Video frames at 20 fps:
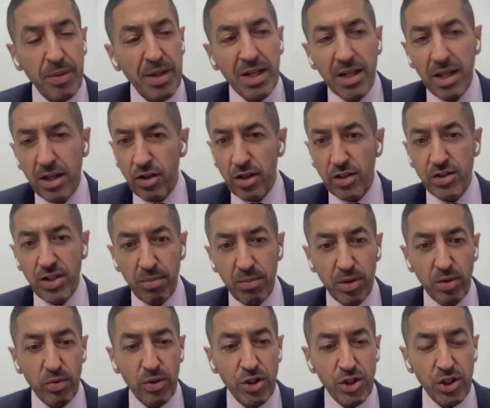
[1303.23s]
I mean, another
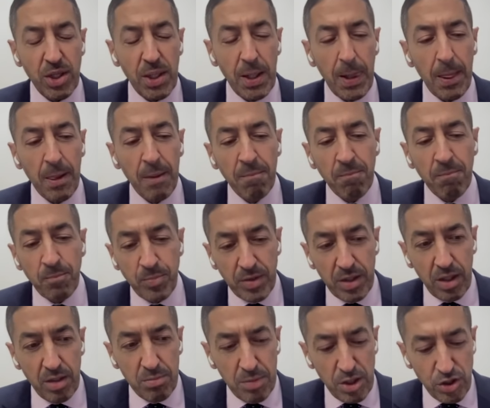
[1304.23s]
example, which
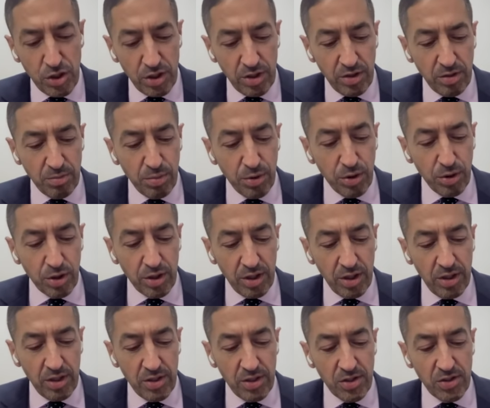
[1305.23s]
I mentioned in the book,
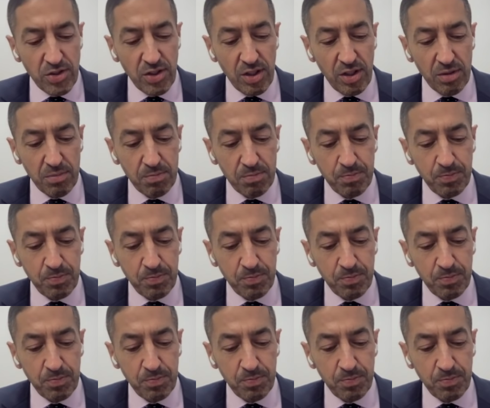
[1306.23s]
is